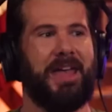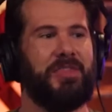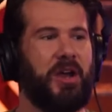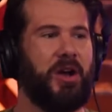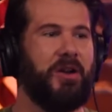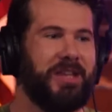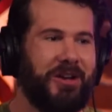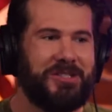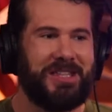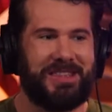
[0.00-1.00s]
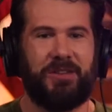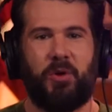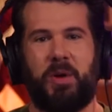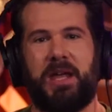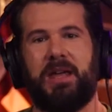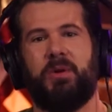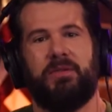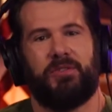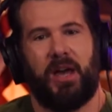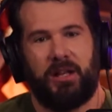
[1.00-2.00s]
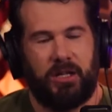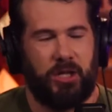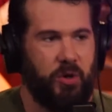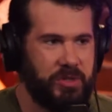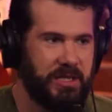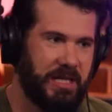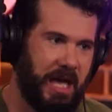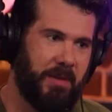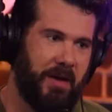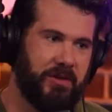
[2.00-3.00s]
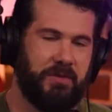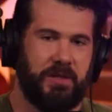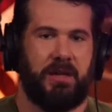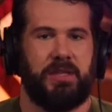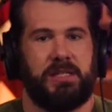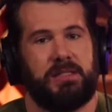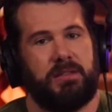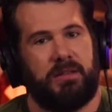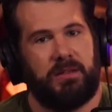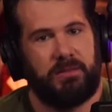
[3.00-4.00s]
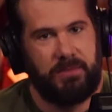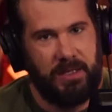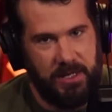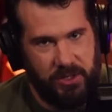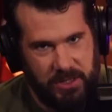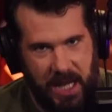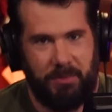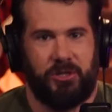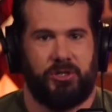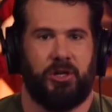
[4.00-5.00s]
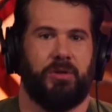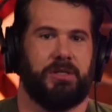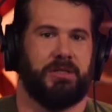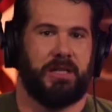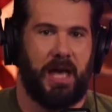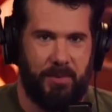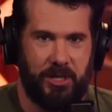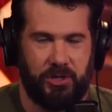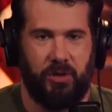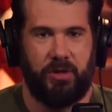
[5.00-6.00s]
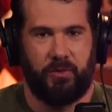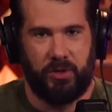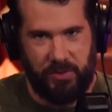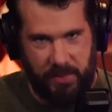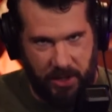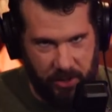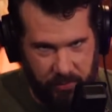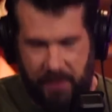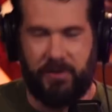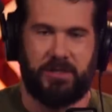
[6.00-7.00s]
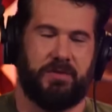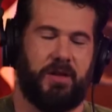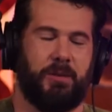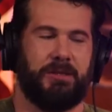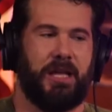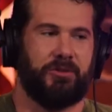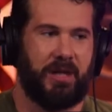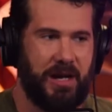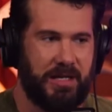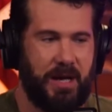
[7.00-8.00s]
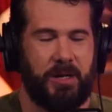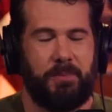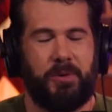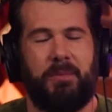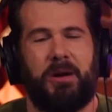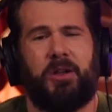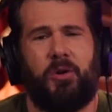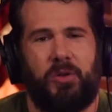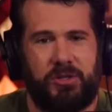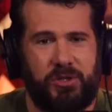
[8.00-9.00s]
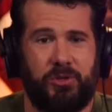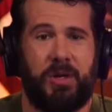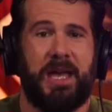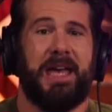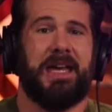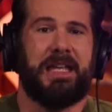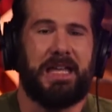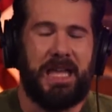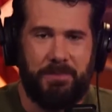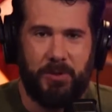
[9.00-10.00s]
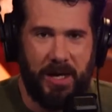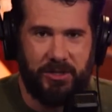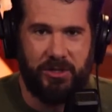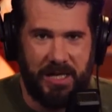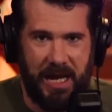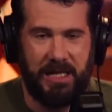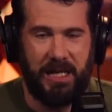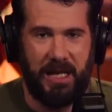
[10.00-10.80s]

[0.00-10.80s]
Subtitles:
And here's the thing. When we've done closing time, obviously. Now, this is an entertainment show. This is a comedy show. And, of course, we make all the references available at loudoutcrowder.com. But our primary goal is to keep you entertained,